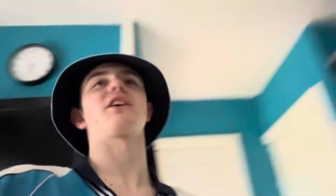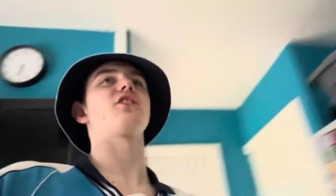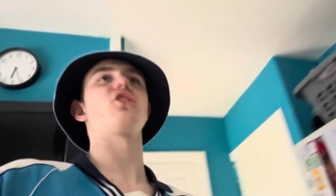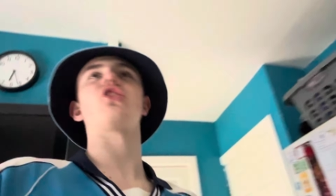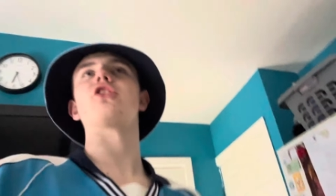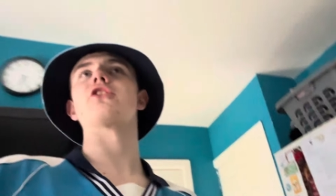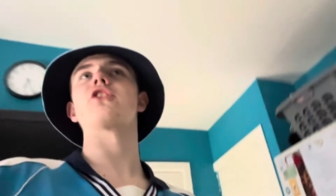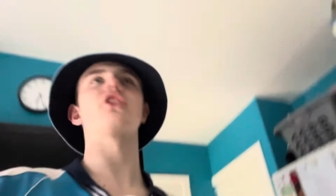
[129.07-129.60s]

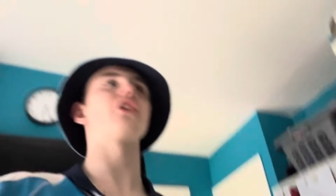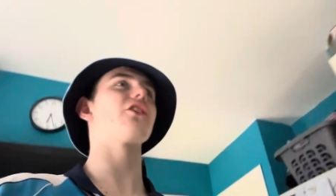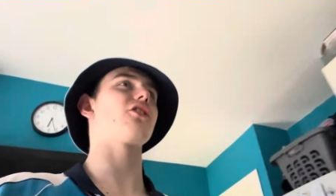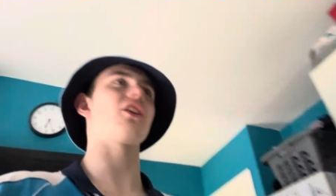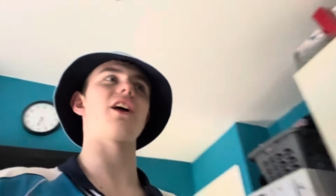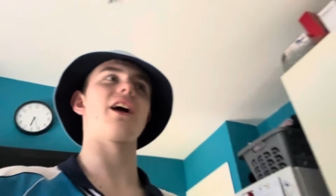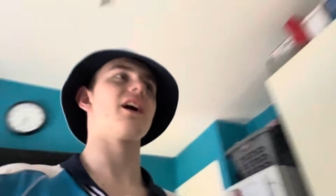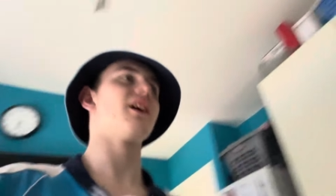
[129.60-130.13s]
God,
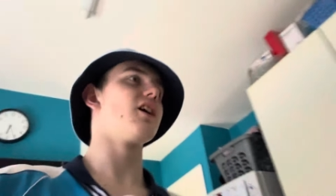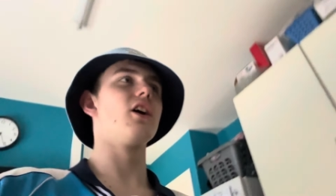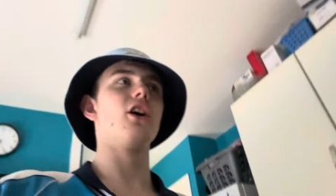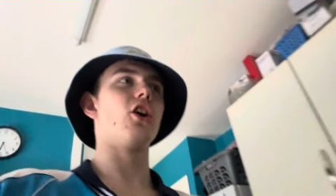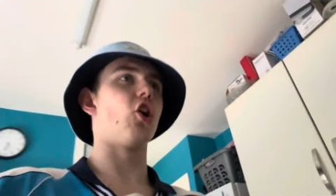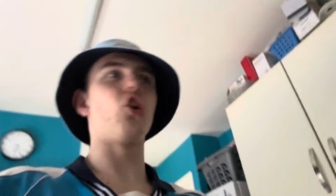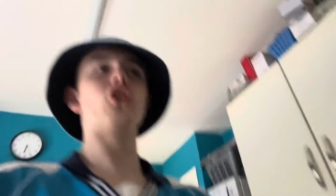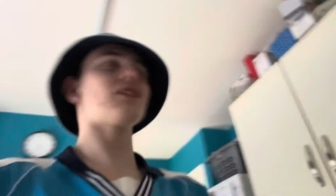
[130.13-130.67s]
honestly,
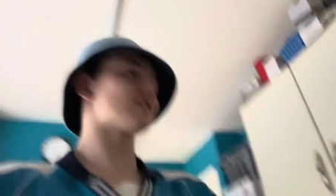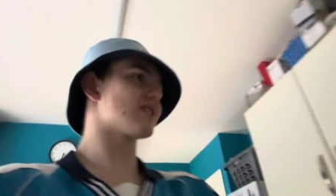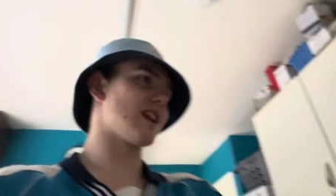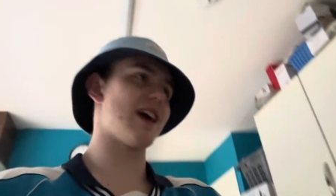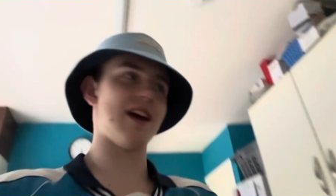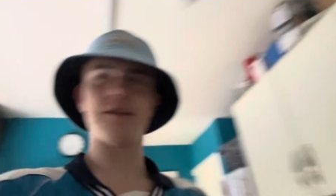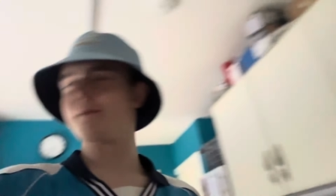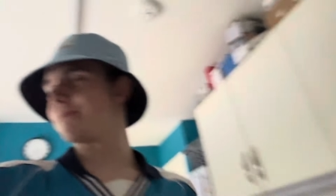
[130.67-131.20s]

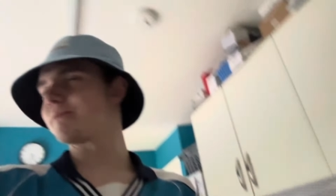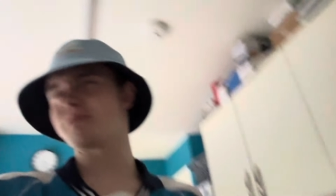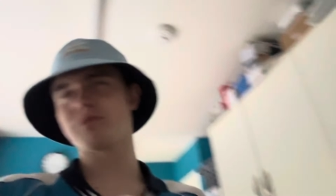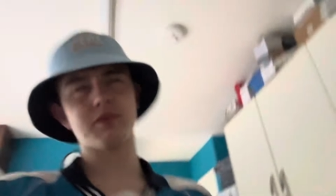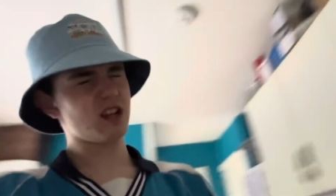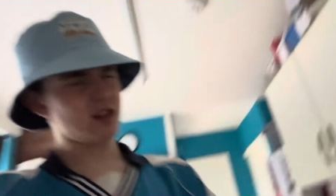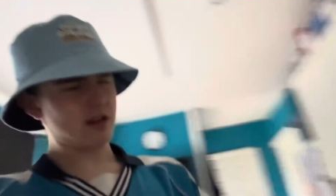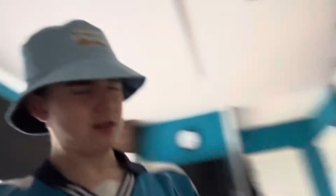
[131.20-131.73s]
honestly,
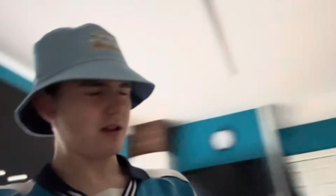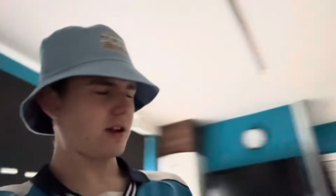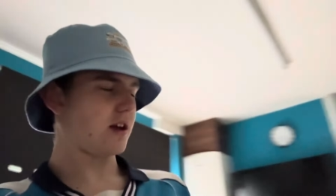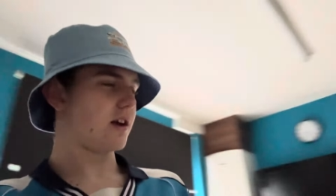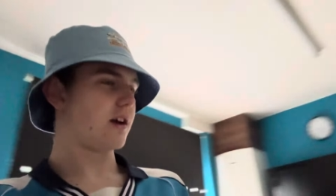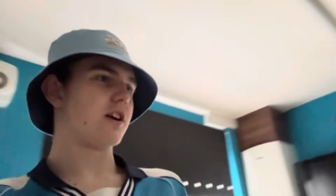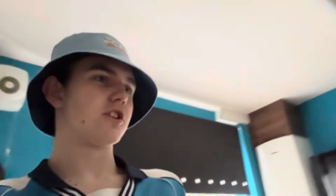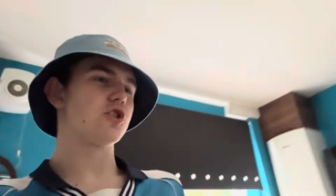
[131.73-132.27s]

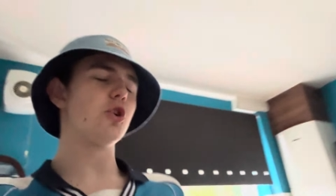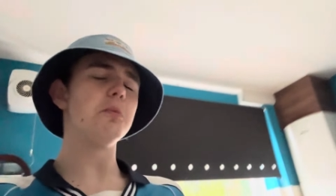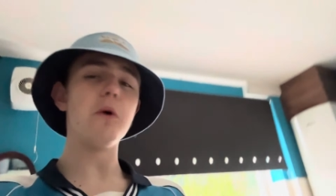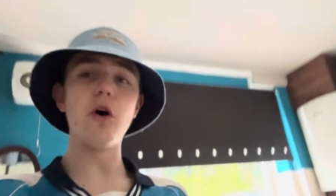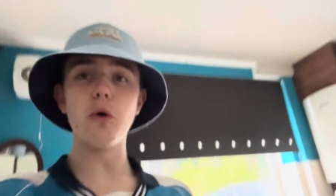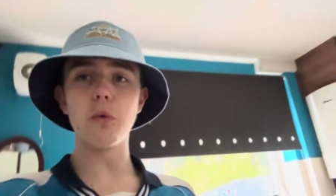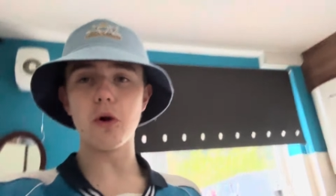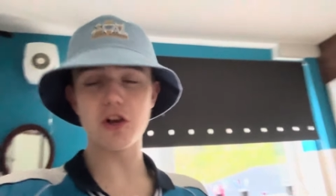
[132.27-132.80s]
you're
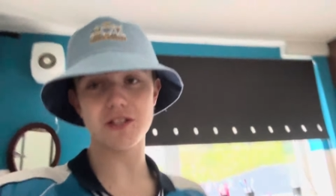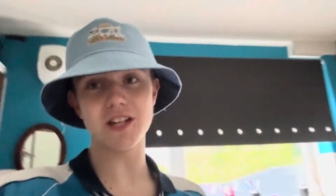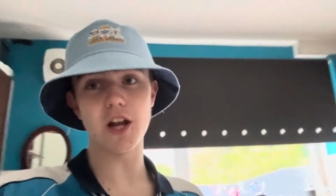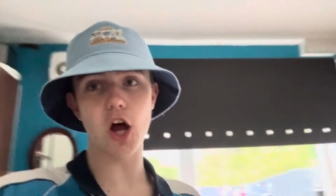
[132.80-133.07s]
more worse than